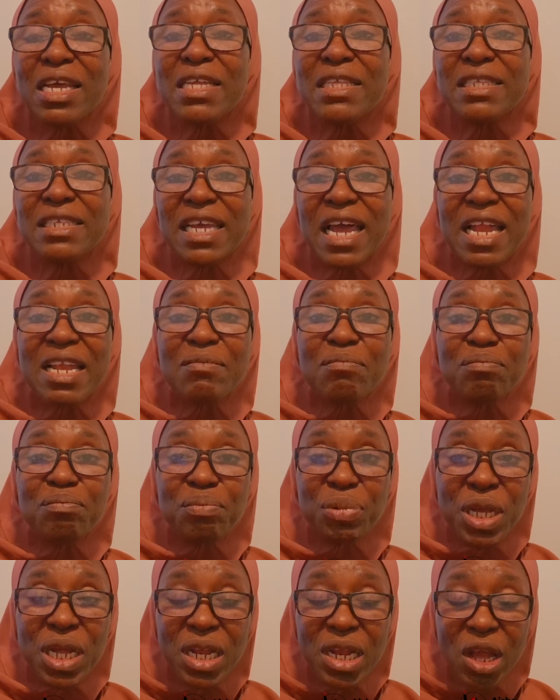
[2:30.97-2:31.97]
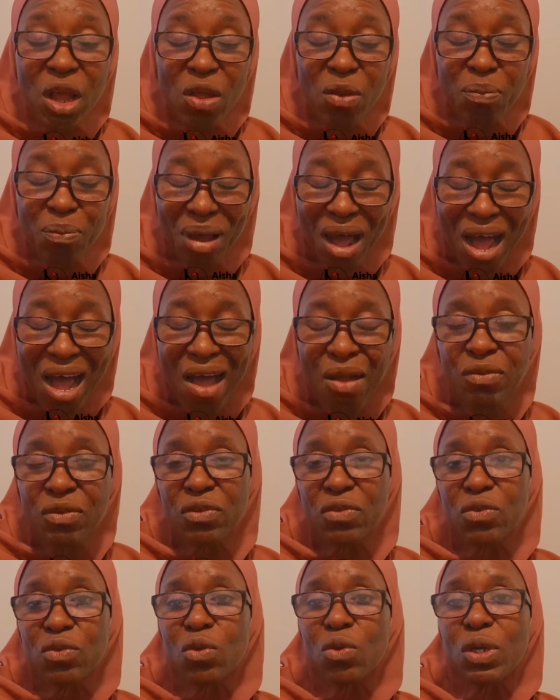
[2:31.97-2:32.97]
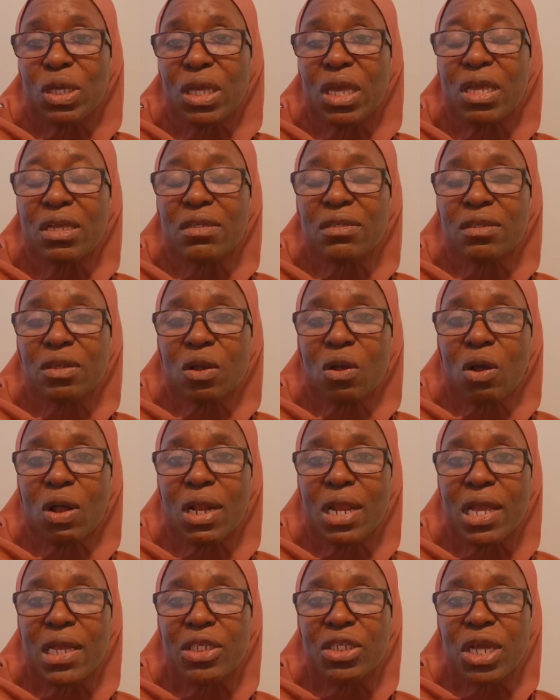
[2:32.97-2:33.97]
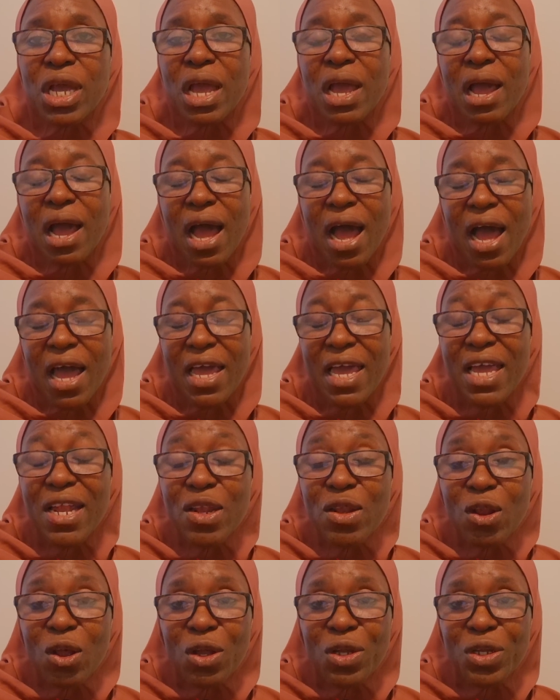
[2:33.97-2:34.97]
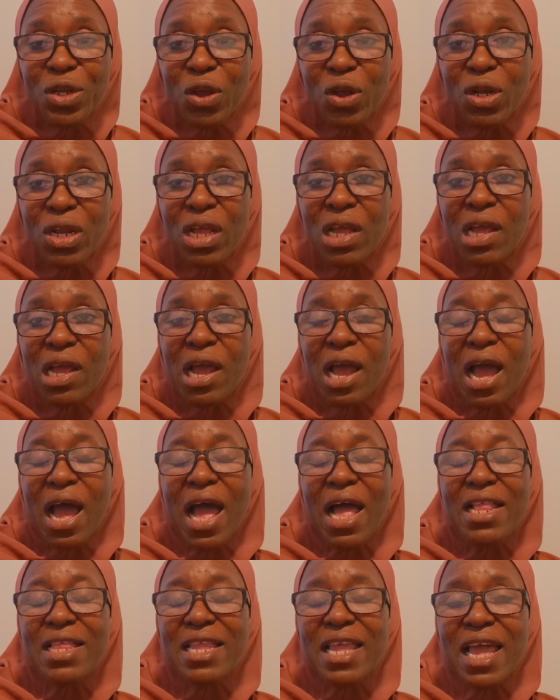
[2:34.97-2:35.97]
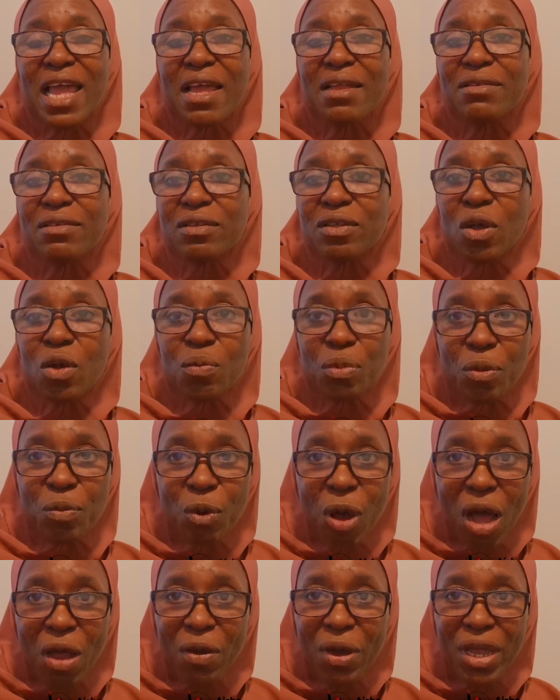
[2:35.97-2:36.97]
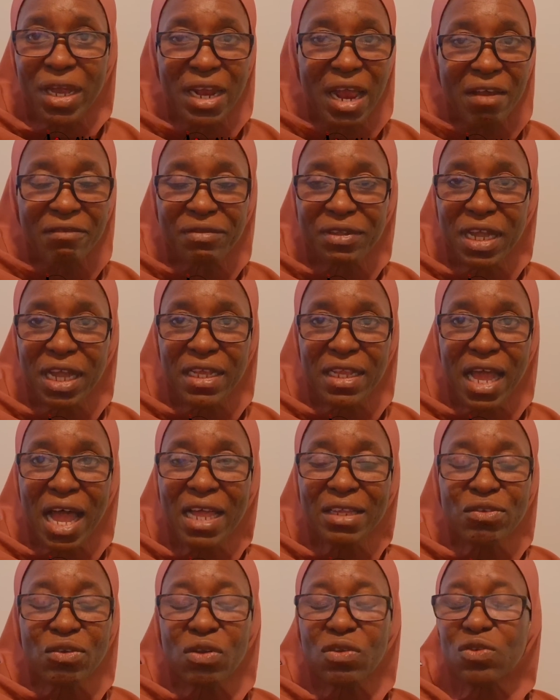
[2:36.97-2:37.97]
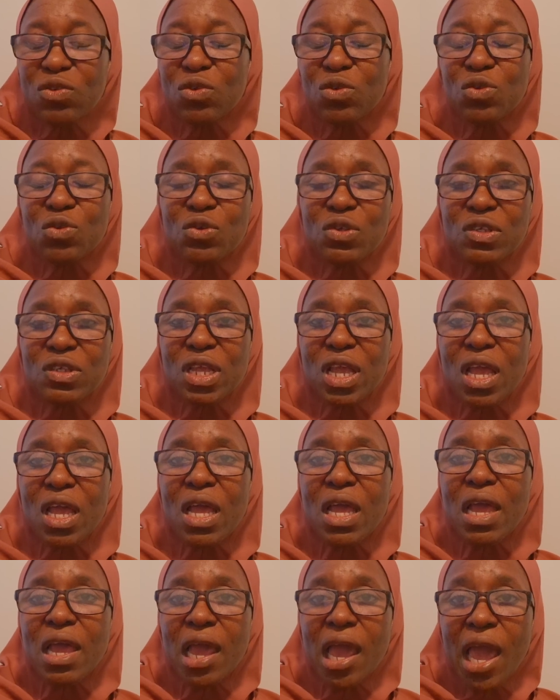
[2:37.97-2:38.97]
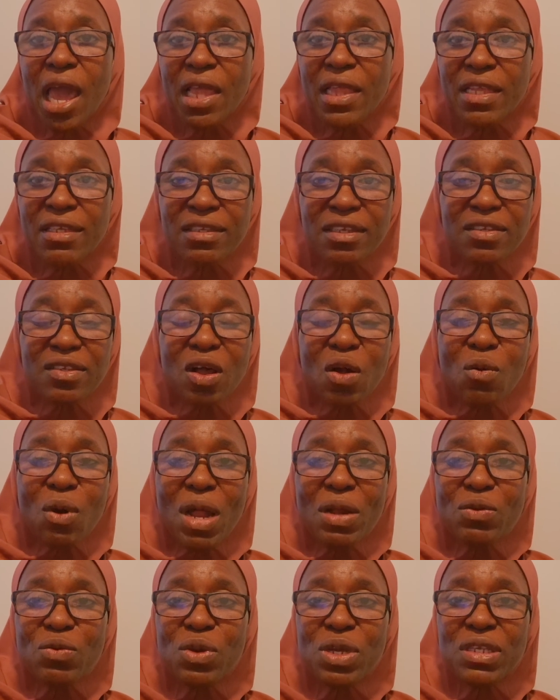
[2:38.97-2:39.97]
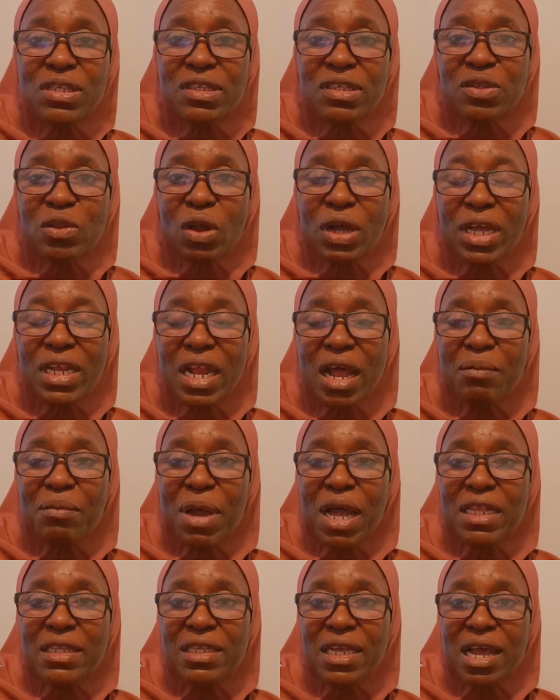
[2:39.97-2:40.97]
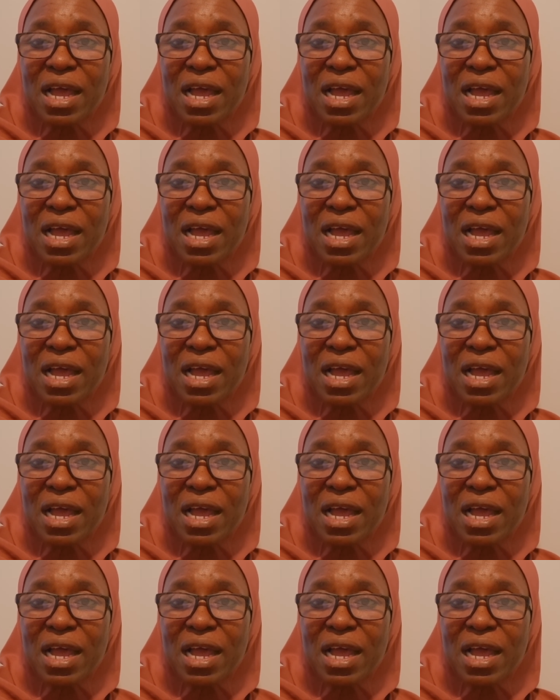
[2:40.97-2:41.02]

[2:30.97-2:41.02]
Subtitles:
£10 billion to King's College in London. And then, so people are going after that also to say, hey, this is someone who is talking about